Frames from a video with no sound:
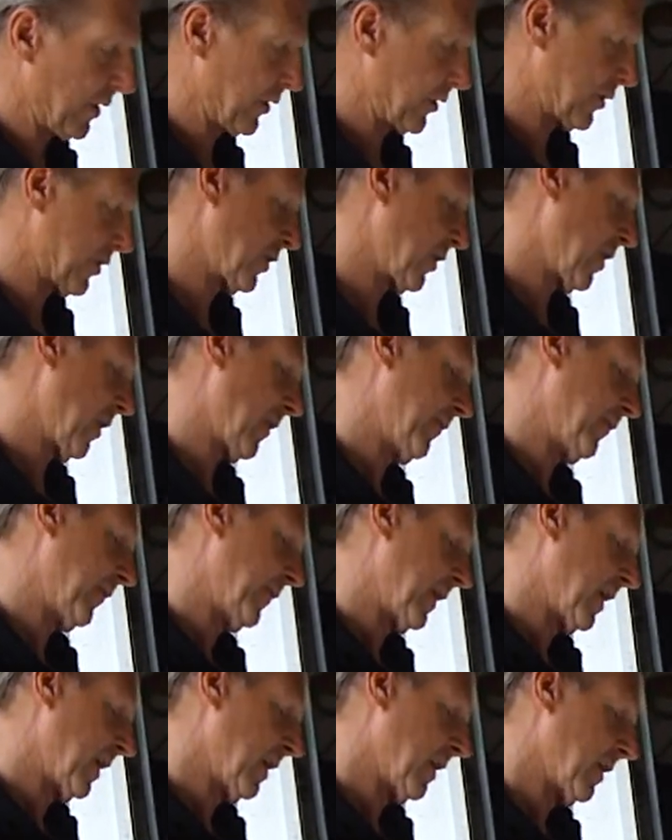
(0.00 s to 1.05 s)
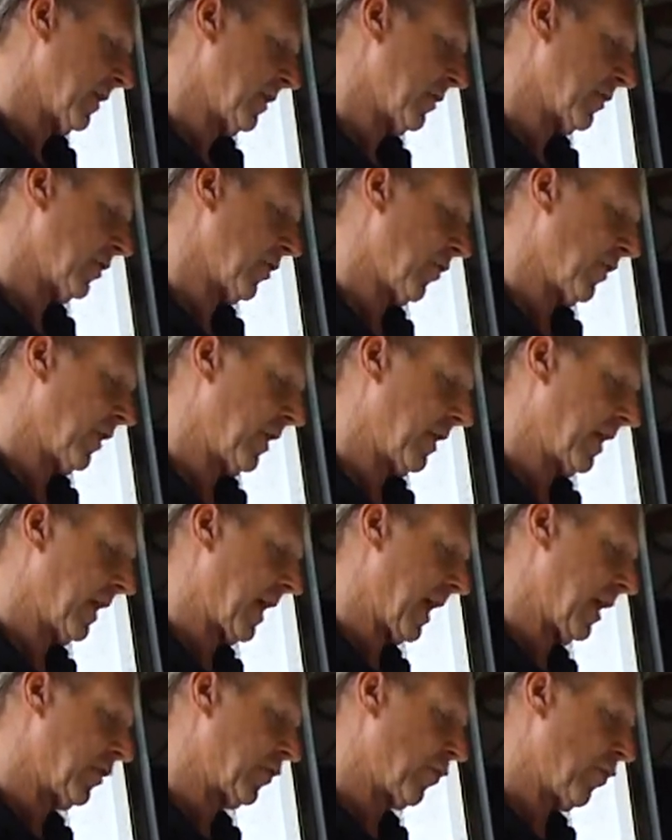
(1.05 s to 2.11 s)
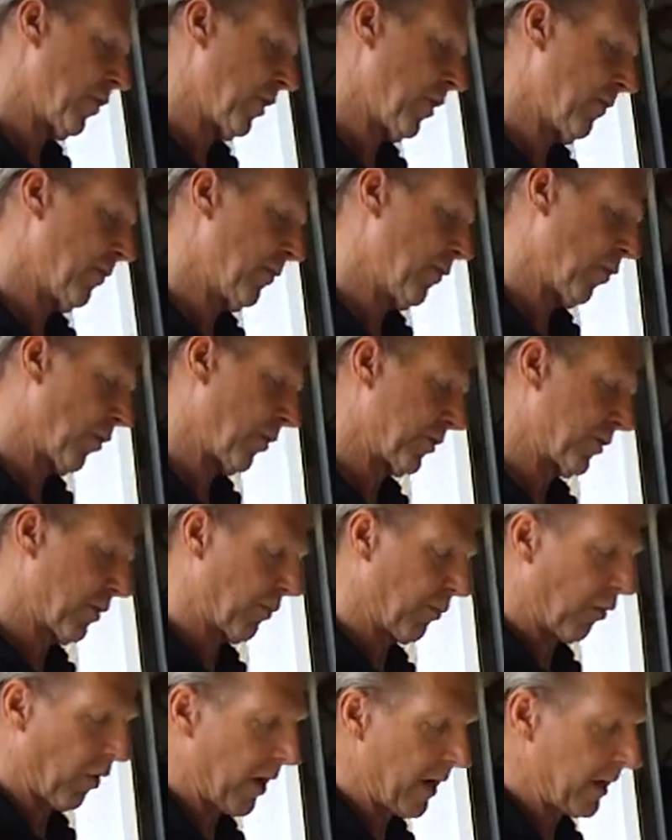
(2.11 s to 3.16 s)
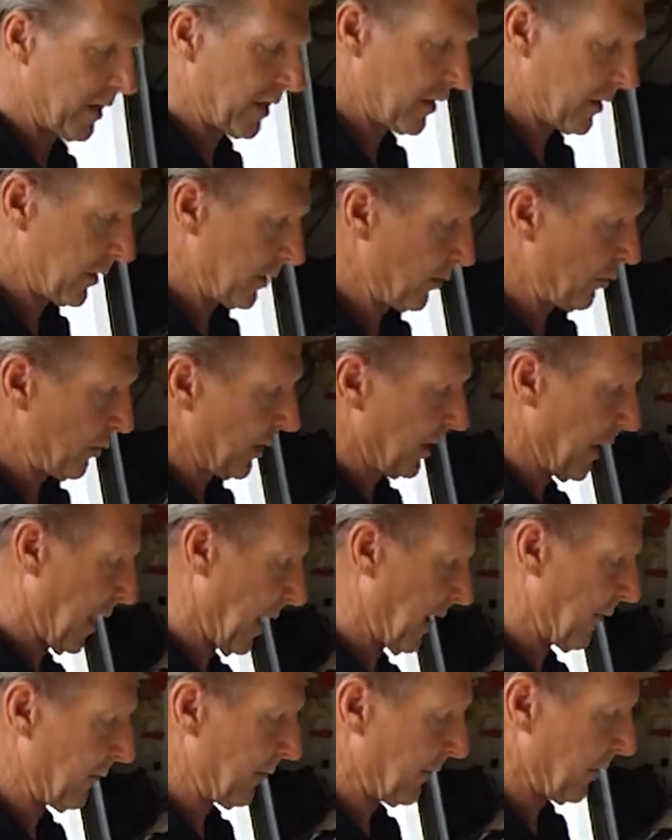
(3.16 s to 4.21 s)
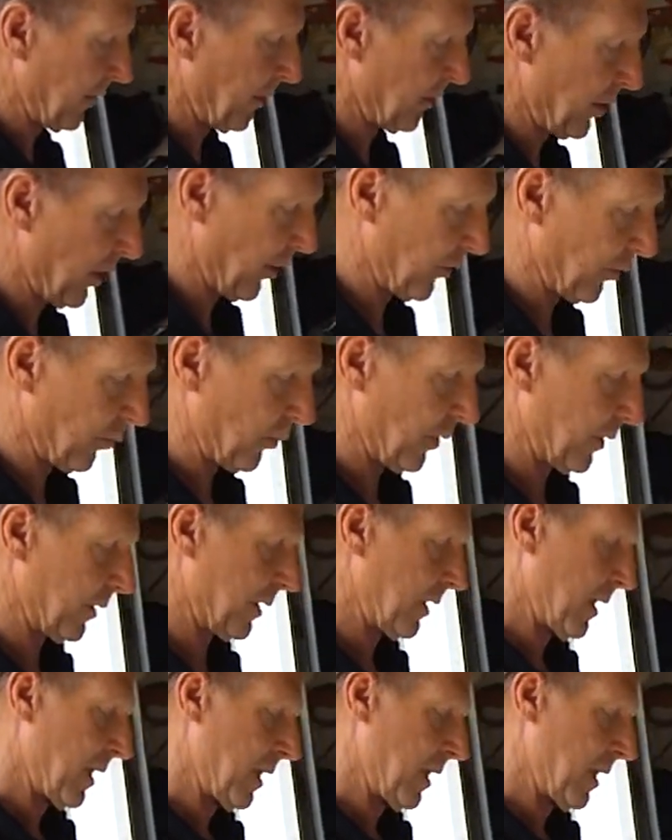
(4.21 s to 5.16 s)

is so that in case one of them were to break, you would have another one.